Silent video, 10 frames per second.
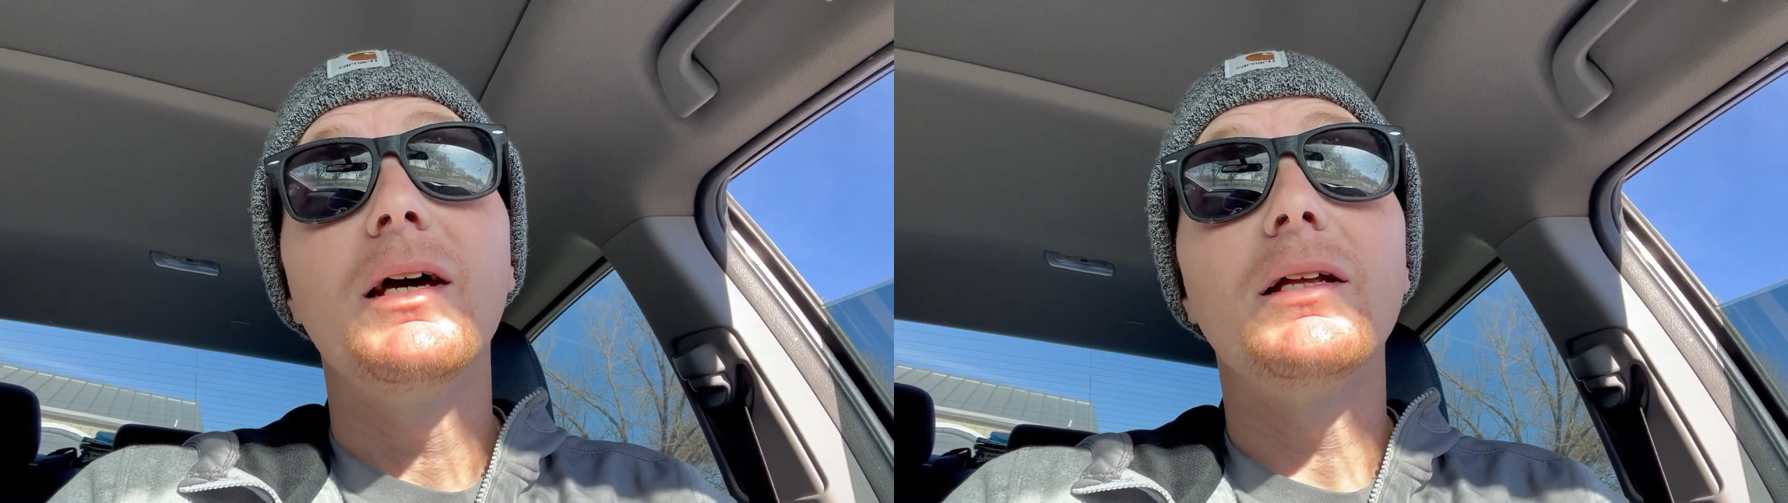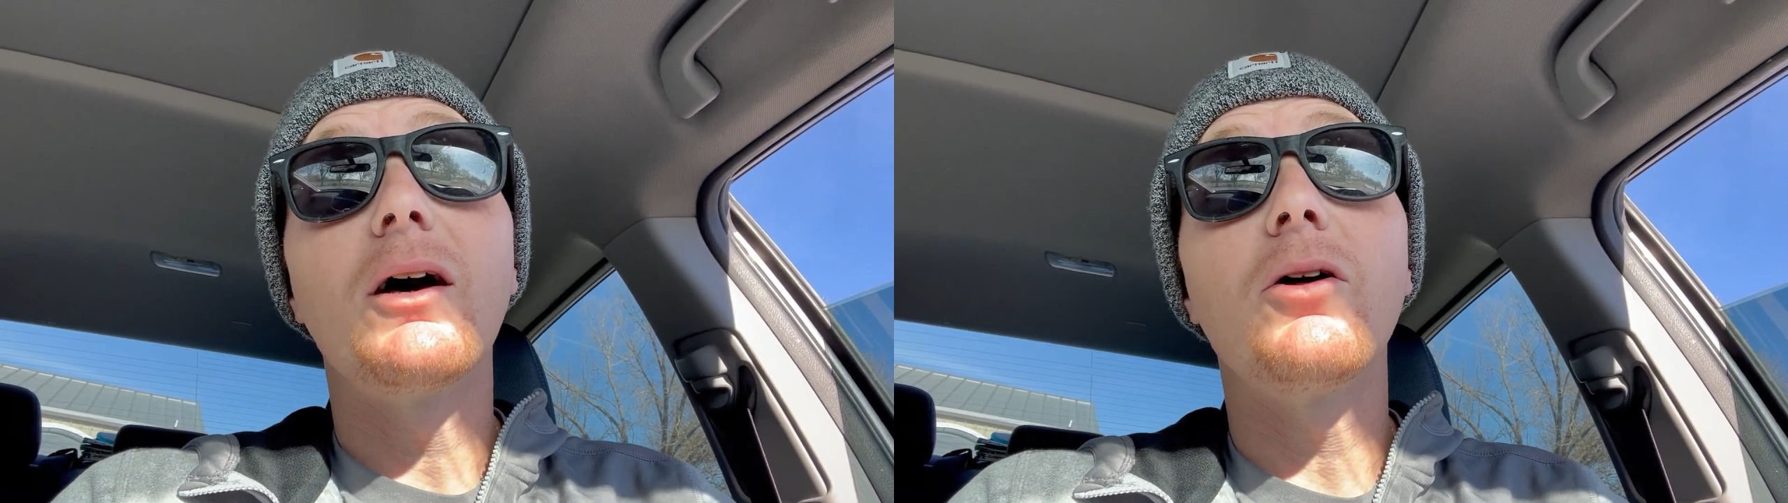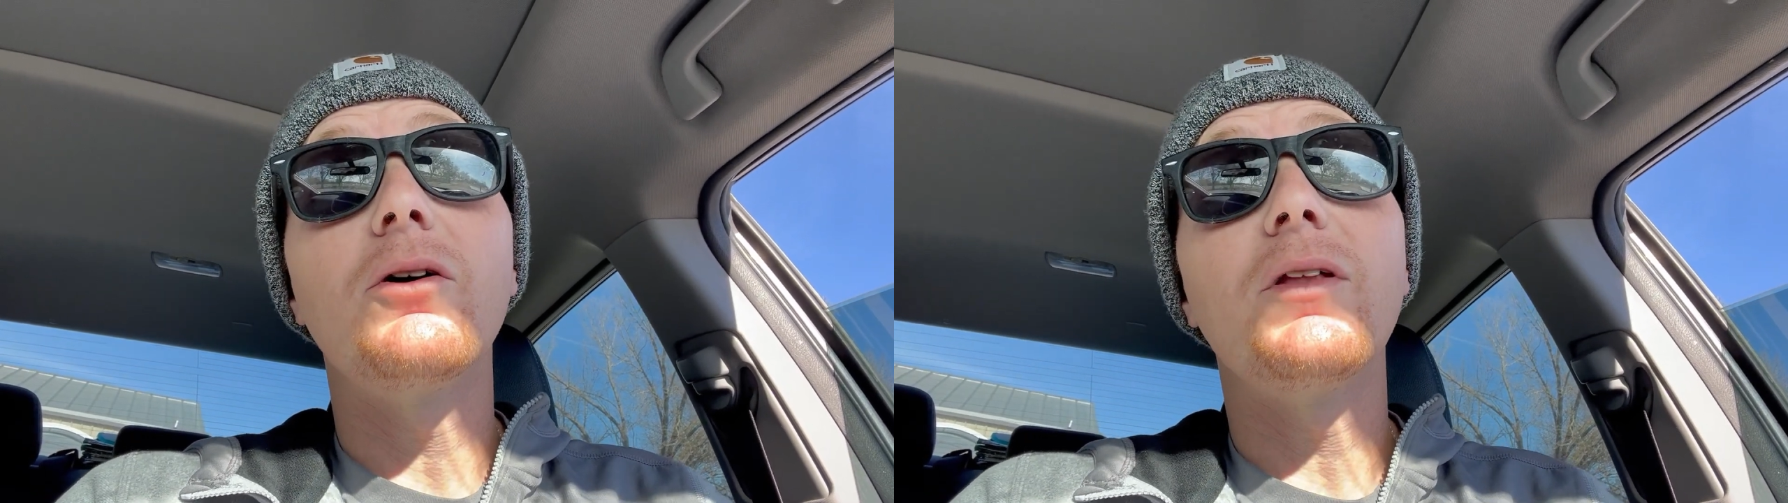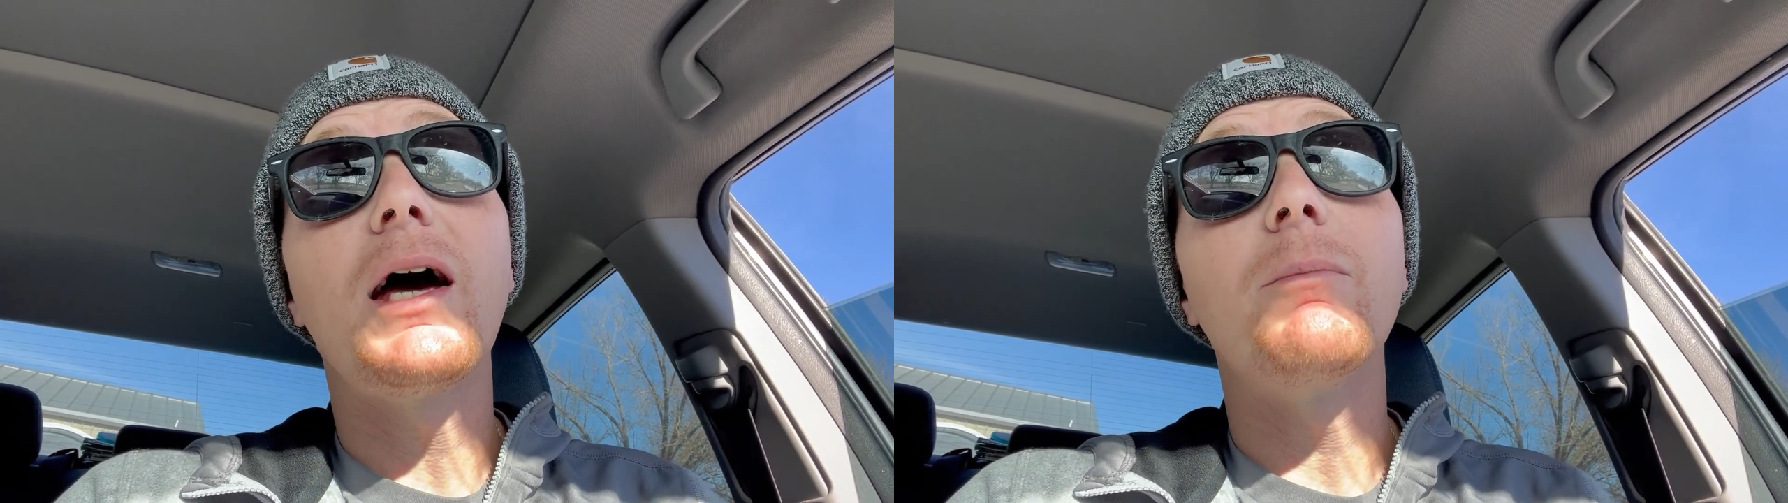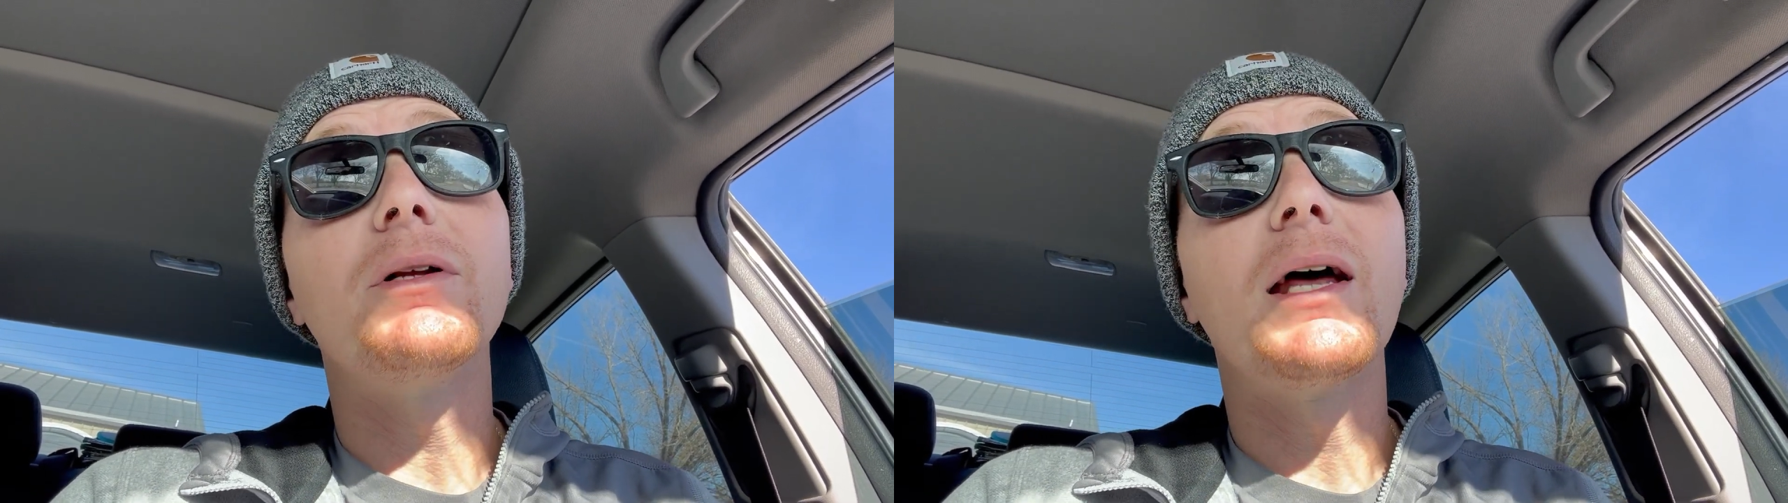And not only
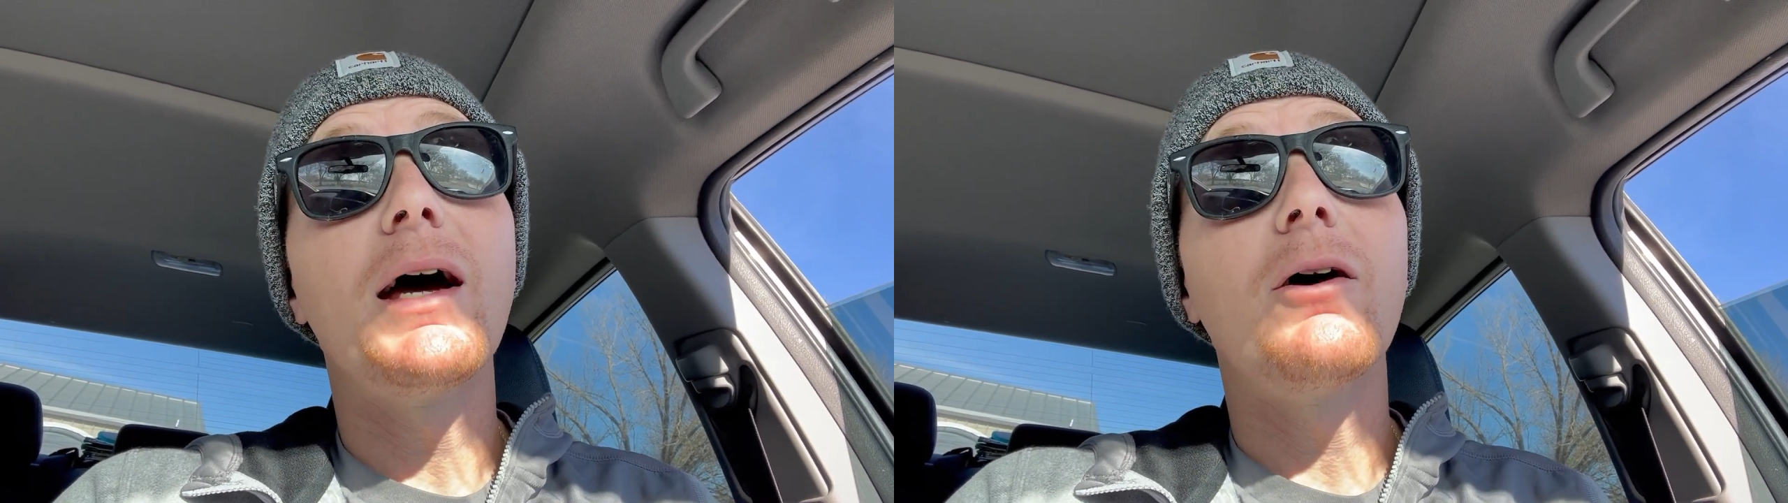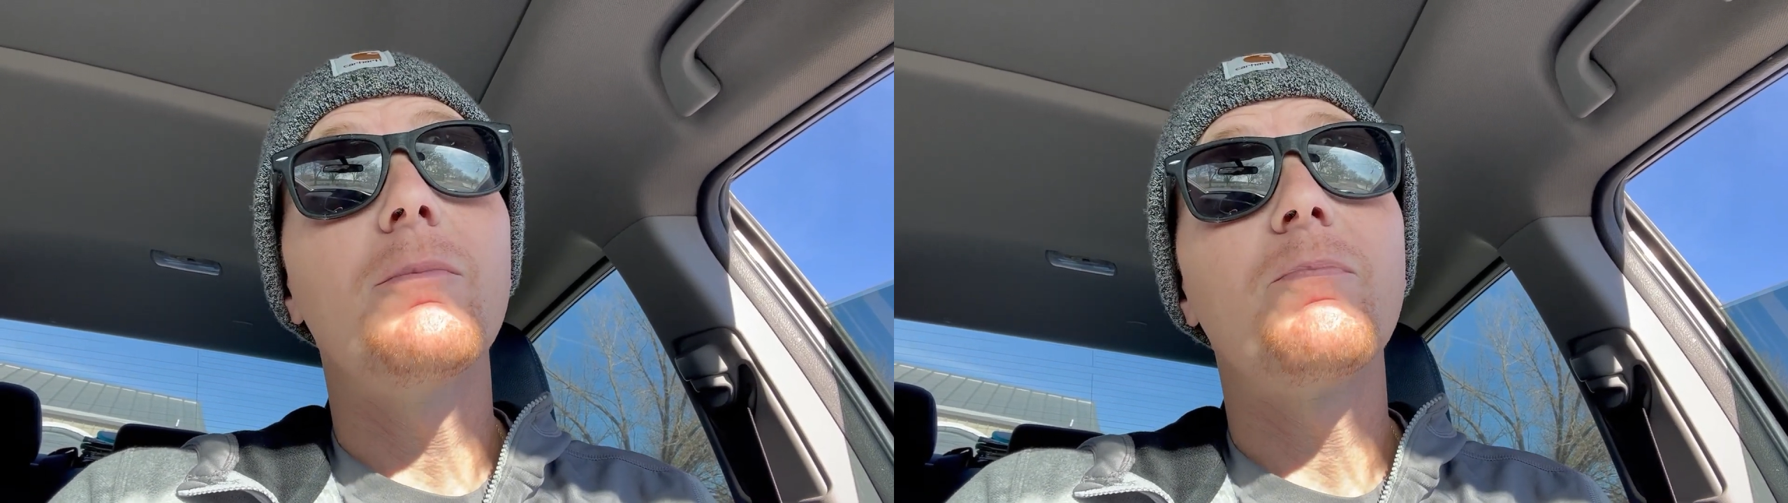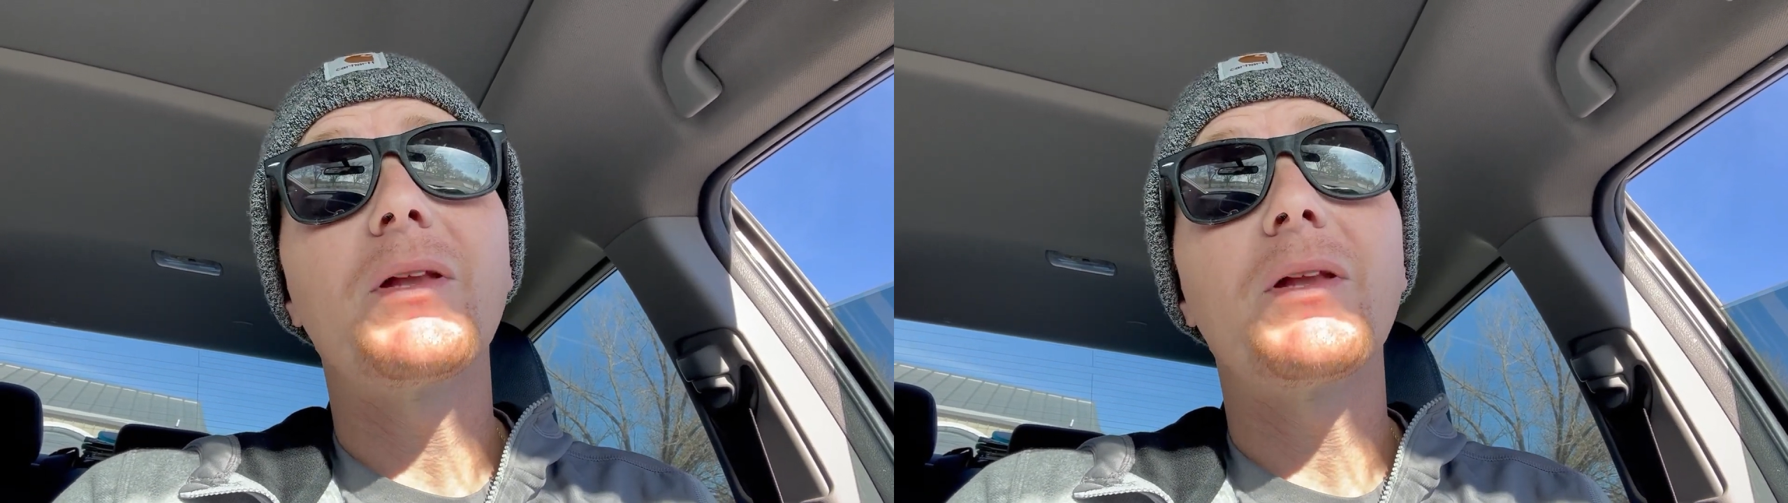that, but now